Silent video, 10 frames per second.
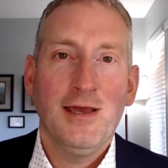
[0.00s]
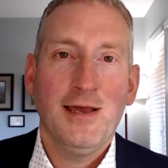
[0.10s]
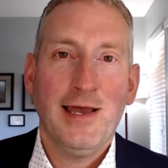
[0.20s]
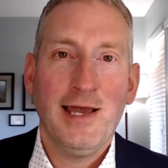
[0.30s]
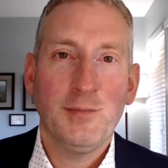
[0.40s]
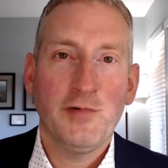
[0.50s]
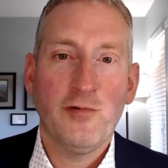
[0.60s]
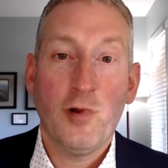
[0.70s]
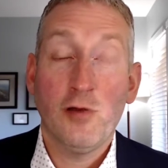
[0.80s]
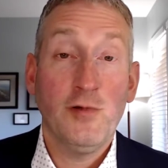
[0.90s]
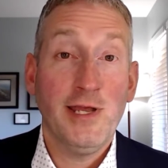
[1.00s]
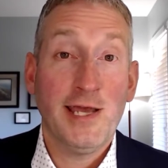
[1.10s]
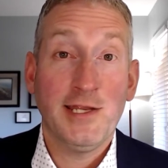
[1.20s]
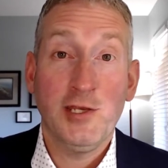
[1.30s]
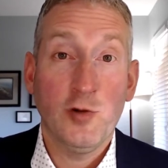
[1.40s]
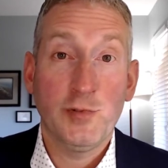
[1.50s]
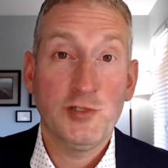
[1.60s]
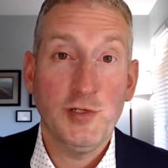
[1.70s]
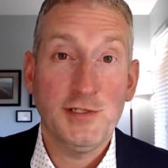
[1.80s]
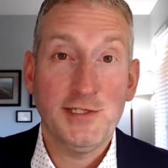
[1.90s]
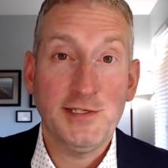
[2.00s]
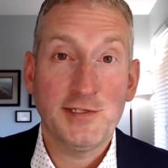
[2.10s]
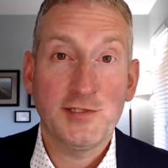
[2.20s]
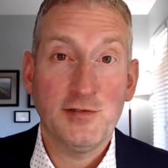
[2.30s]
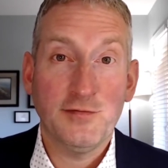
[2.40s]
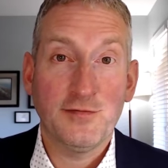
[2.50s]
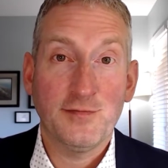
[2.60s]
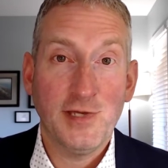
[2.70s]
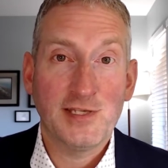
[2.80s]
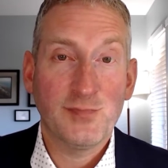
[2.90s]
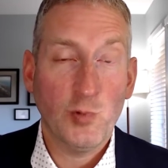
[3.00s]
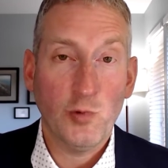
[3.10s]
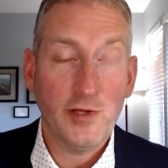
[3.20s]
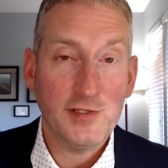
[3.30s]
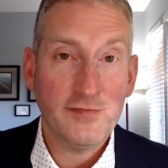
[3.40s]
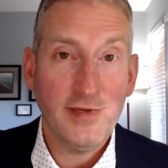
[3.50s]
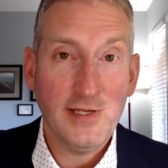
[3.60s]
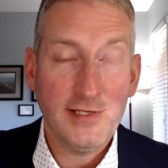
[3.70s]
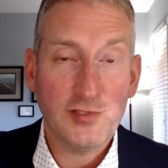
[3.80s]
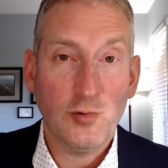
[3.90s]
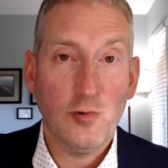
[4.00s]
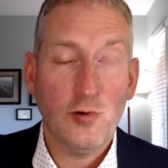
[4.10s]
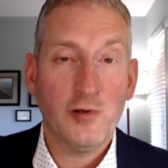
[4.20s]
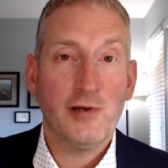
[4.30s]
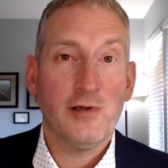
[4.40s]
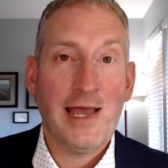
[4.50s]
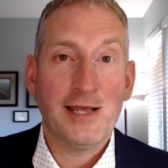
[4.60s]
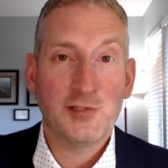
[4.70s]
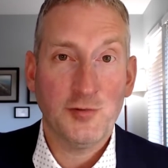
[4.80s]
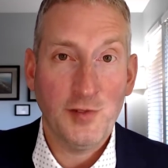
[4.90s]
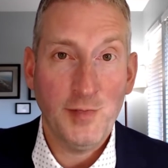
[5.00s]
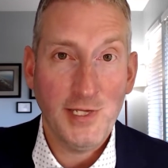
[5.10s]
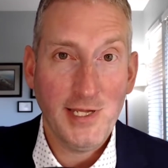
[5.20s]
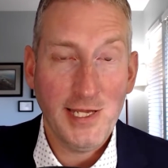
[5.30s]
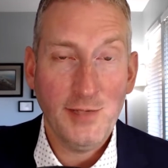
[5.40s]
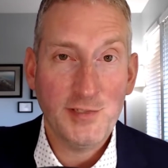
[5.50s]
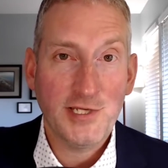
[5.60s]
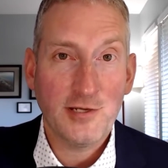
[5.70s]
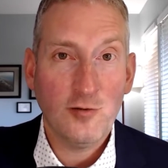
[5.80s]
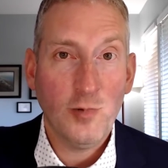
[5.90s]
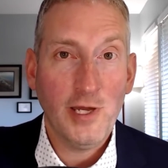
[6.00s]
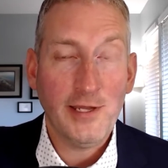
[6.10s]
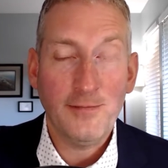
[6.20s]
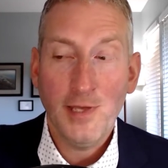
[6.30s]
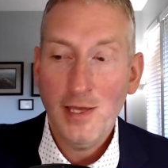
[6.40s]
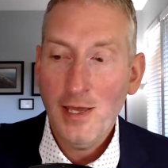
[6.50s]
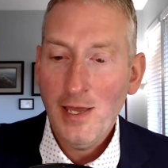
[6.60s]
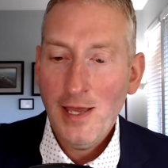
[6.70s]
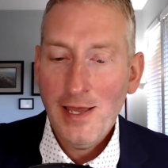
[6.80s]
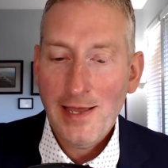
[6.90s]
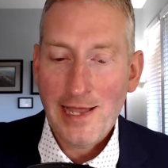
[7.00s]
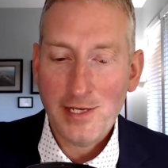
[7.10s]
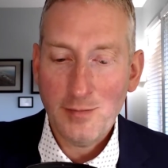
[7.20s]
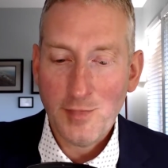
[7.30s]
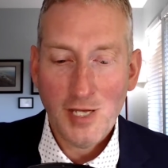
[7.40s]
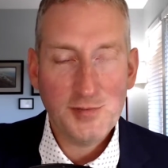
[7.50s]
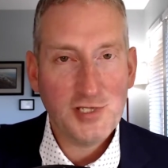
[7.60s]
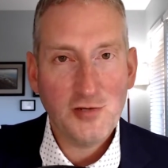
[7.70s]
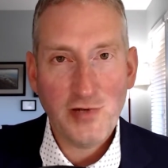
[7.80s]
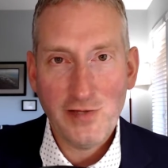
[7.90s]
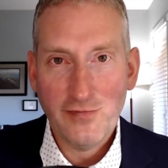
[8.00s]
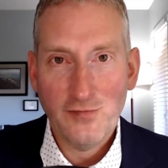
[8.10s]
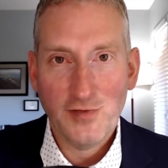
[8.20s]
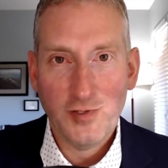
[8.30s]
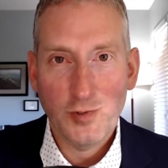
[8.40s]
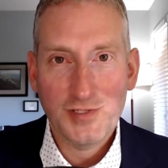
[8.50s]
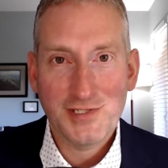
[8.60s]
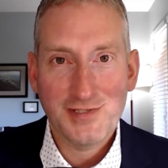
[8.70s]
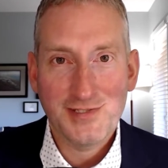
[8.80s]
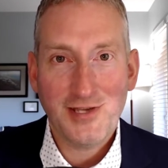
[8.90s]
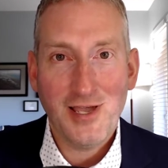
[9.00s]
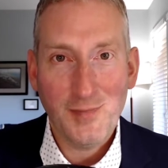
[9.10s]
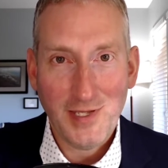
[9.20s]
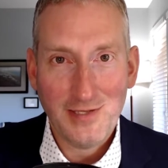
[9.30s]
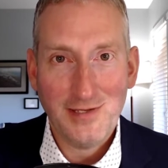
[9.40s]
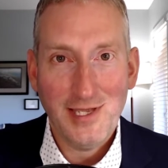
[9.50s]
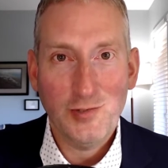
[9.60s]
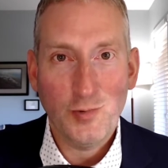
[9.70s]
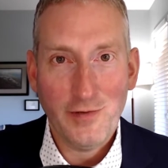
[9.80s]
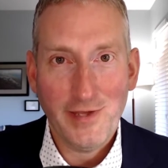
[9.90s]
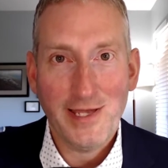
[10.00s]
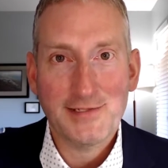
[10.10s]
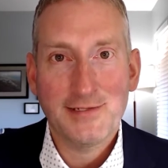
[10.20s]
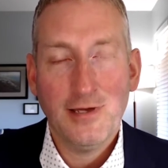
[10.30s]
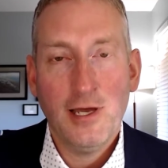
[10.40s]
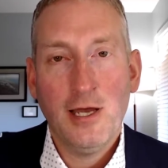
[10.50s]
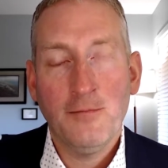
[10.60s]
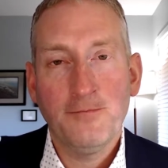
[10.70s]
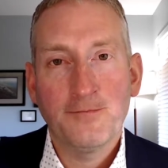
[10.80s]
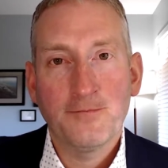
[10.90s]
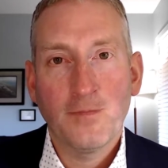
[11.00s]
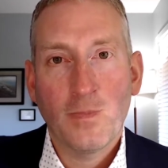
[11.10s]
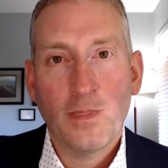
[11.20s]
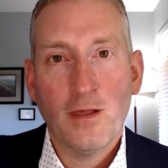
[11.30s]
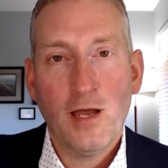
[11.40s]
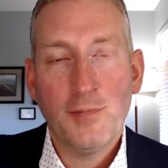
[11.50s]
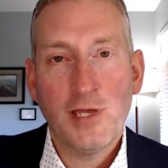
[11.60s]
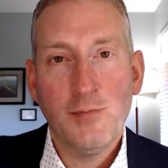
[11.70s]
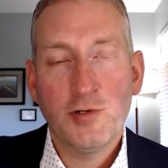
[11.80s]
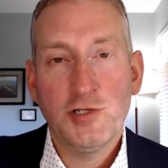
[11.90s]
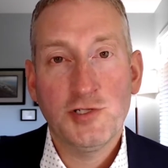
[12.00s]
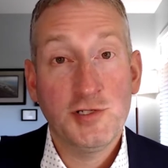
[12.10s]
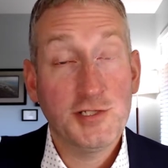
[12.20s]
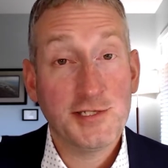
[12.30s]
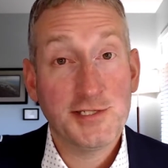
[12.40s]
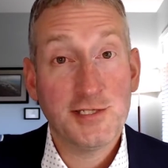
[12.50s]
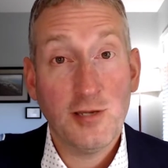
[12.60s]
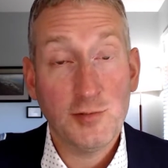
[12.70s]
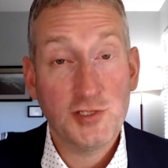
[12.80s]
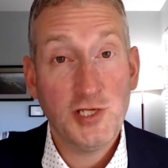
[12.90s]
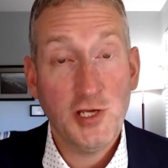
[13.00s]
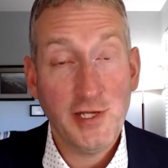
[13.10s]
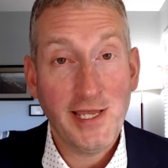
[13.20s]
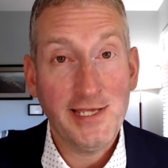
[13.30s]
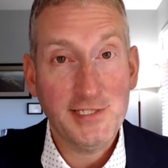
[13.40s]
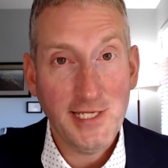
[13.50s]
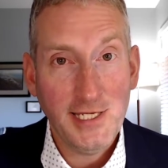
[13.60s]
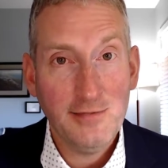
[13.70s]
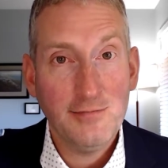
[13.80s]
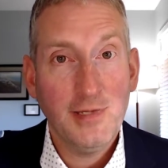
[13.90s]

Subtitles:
and before I really had any opportunity to sort of explore those feelings or act on them in any particular way. And I'm so grateful for the Lord's timing in all of that. I became a Christian just as I was turning 18,